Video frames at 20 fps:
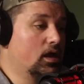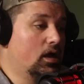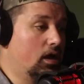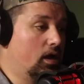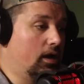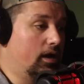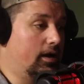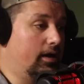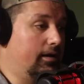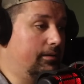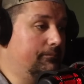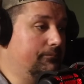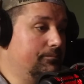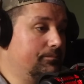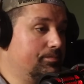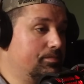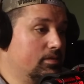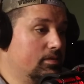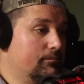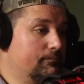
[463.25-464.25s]

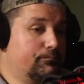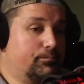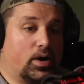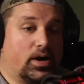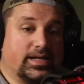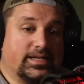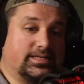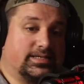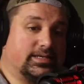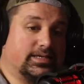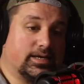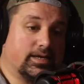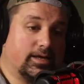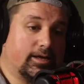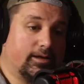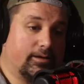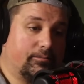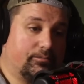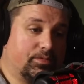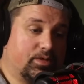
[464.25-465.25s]
But
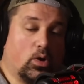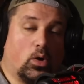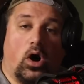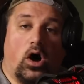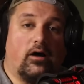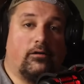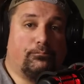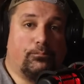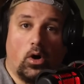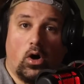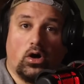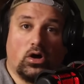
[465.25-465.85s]
the off-ball